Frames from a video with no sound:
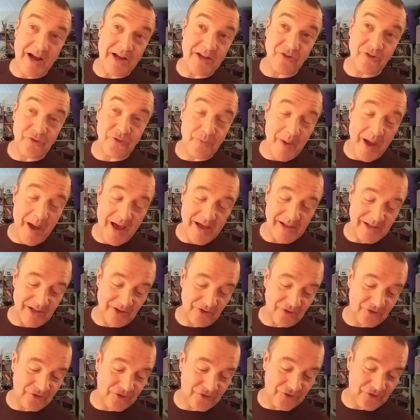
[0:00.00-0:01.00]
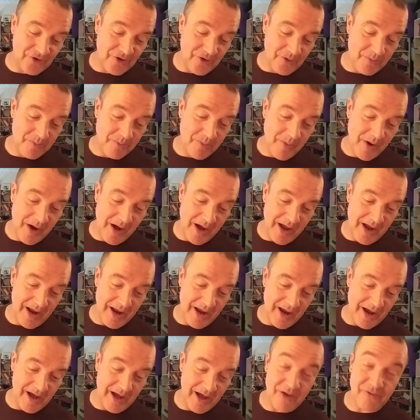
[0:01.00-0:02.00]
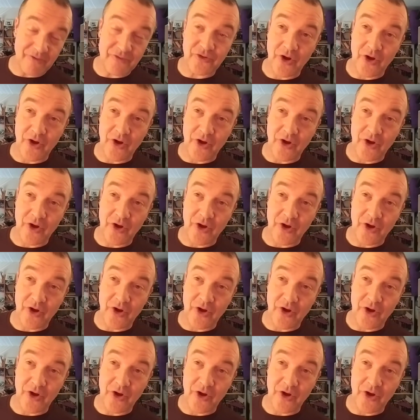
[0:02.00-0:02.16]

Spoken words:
Ice Palace by F.